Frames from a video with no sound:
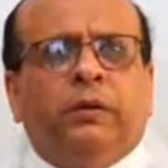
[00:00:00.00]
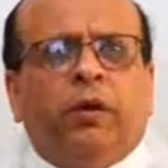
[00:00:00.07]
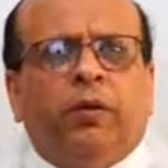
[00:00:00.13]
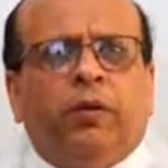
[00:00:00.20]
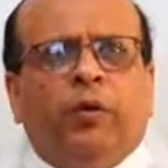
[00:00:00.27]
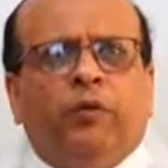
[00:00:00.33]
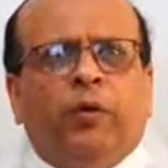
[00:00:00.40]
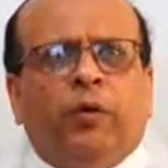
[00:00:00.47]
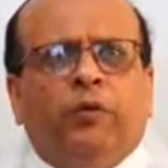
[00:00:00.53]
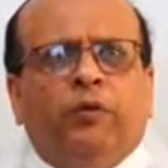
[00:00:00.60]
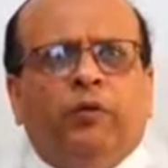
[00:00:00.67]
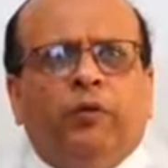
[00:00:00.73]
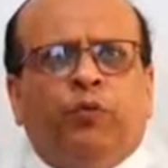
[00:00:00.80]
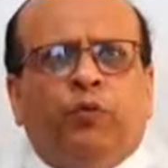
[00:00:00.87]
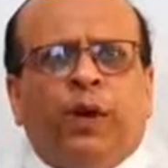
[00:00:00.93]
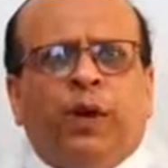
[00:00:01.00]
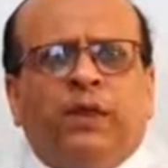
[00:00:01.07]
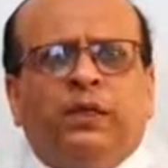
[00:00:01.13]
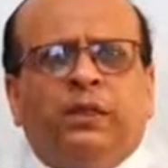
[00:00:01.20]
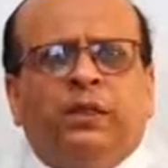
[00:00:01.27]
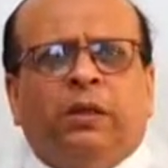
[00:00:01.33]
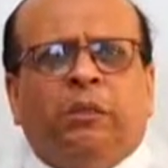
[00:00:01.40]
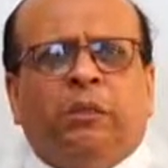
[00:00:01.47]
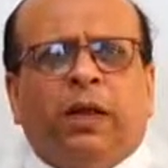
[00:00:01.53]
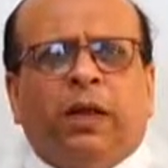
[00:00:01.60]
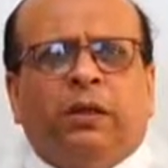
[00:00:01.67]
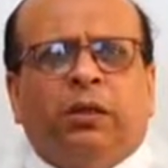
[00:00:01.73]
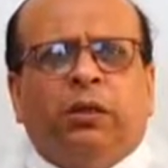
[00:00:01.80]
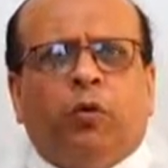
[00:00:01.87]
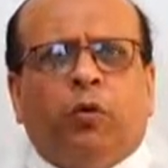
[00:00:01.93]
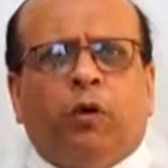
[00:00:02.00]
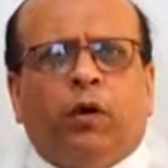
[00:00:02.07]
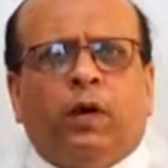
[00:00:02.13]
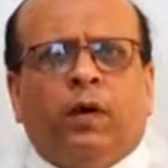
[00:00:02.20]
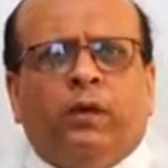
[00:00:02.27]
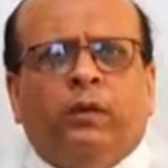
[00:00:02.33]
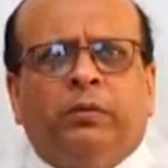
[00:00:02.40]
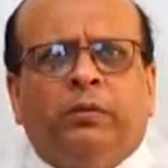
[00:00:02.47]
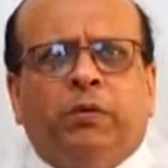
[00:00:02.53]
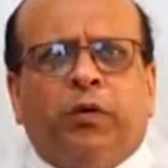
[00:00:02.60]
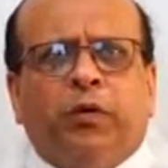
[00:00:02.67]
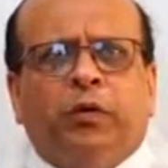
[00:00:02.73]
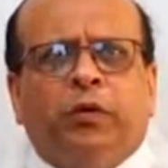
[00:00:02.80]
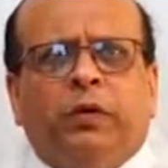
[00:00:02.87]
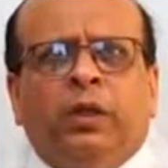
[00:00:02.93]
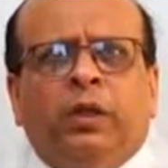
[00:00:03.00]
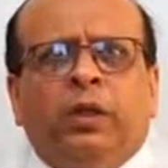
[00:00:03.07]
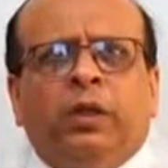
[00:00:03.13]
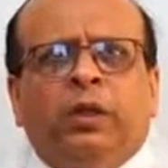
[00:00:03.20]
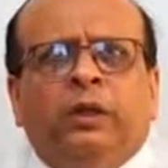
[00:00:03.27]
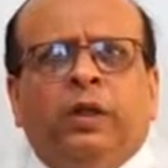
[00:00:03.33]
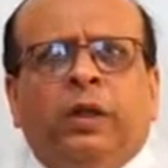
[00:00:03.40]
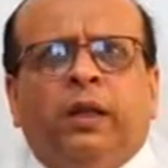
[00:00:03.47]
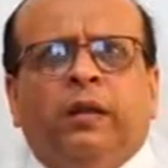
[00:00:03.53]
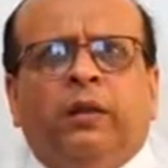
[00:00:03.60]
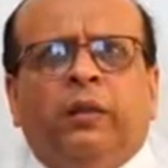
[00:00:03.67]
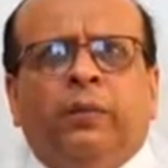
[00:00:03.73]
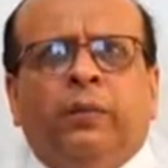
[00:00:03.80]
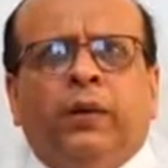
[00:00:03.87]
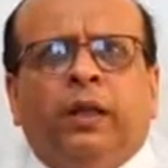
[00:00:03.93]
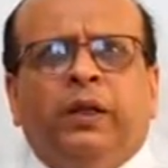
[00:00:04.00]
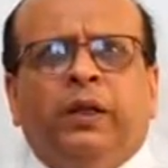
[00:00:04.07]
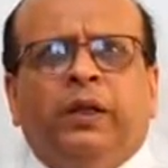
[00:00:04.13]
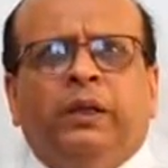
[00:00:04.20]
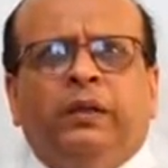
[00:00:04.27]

However, if you find some microorganism growth, then repeat